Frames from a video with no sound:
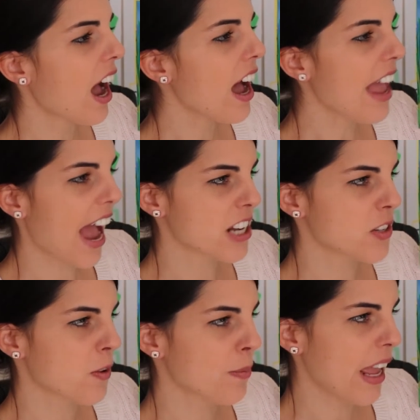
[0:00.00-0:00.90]
I
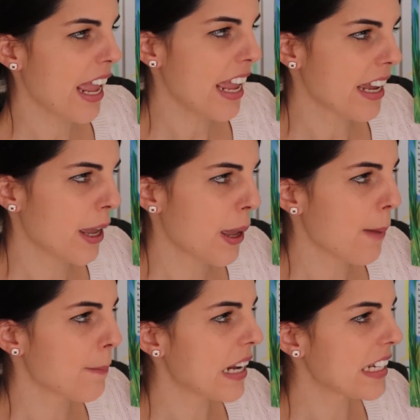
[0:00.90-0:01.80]
hatched from an egg,
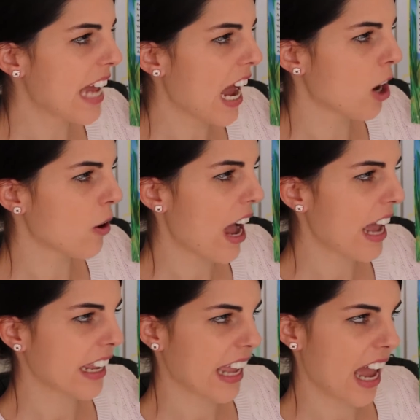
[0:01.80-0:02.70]
but now
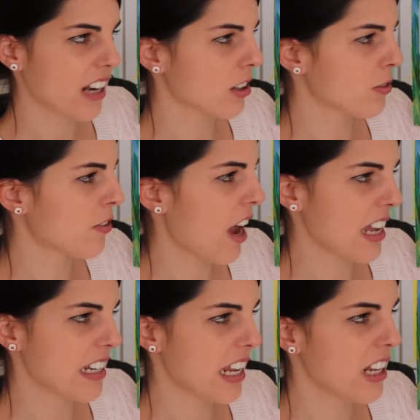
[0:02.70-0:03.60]
I cannot
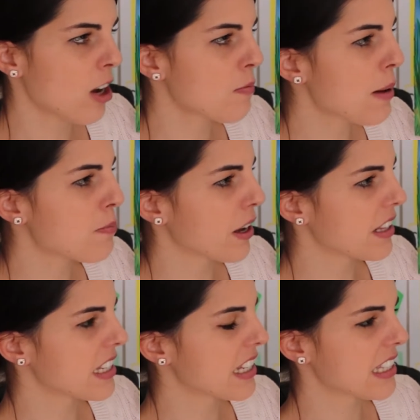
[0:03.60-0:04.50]
find any of my
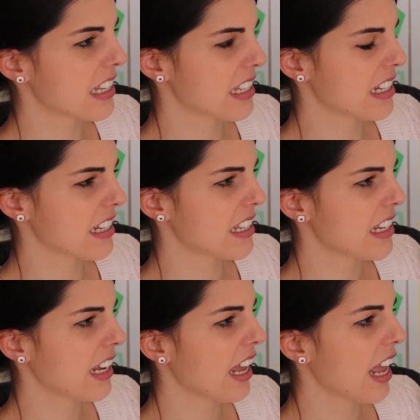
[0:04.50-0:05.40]
brothers and sisters.